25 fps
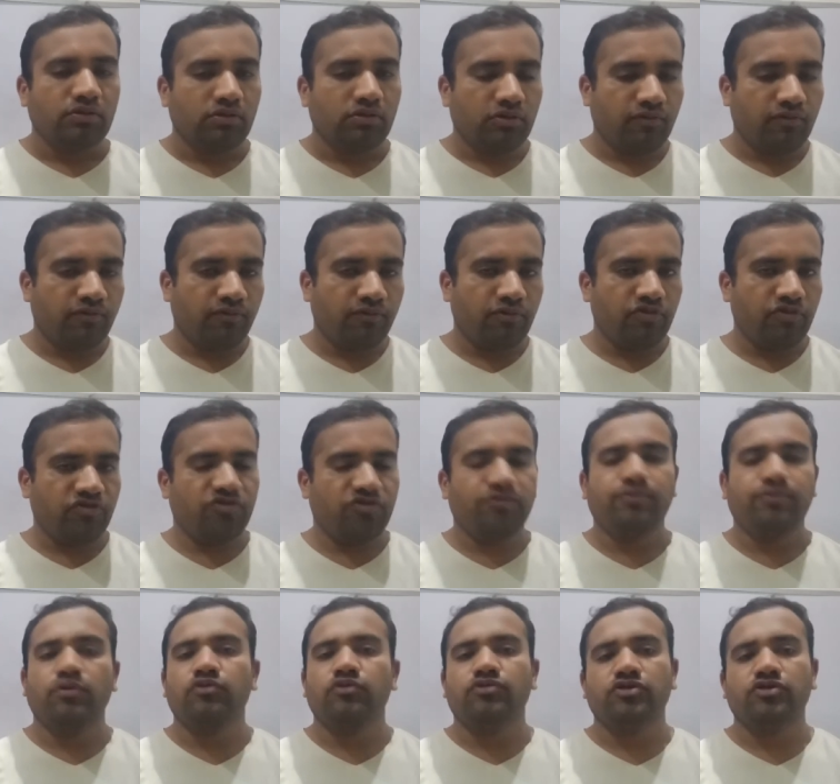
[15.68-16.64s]
The
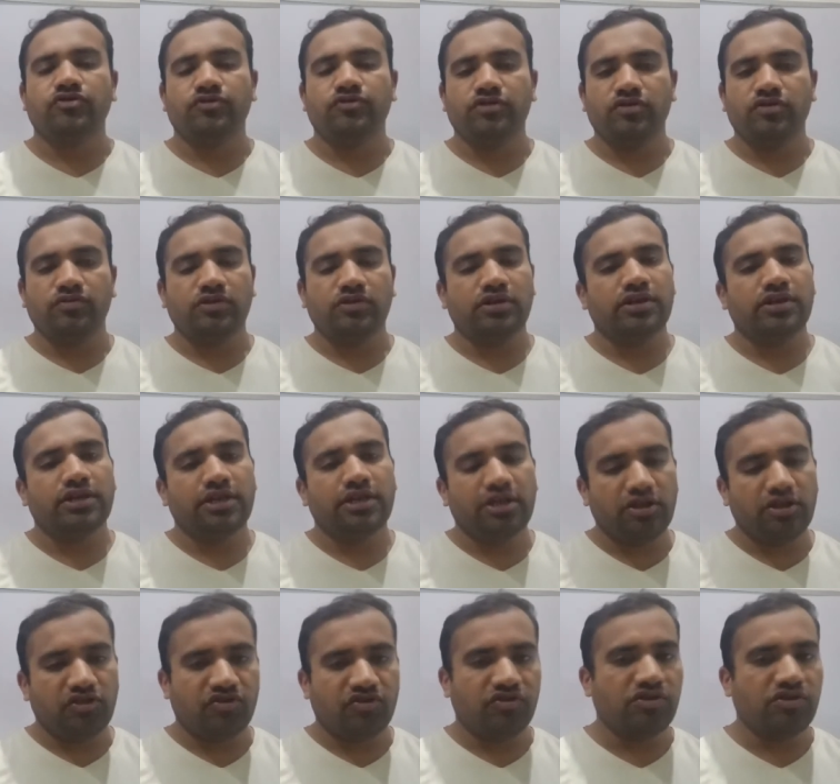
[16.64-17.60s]
first process is the
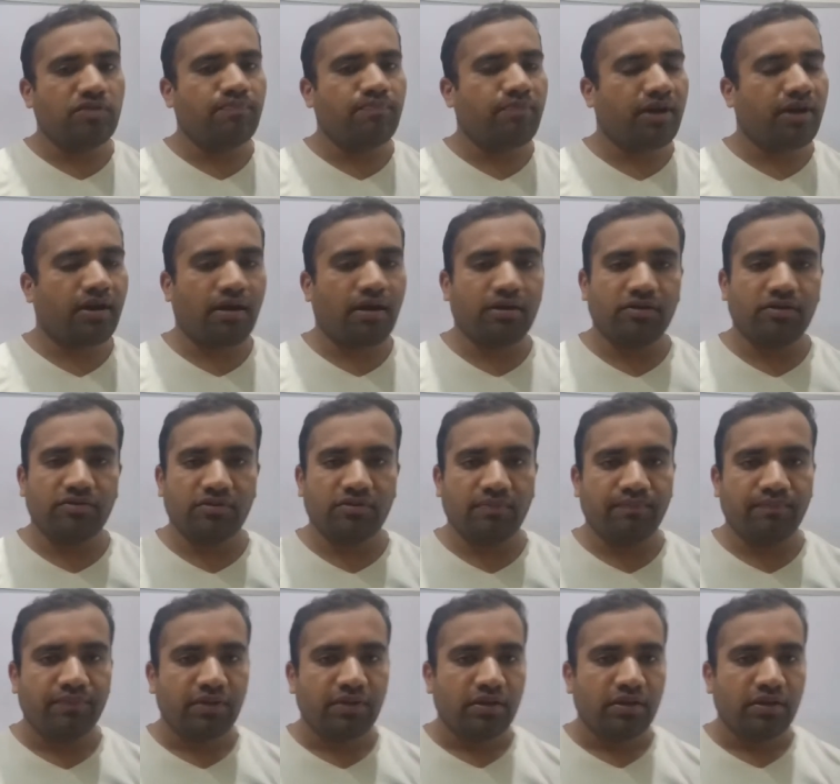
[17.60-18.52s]
airstream mechanism.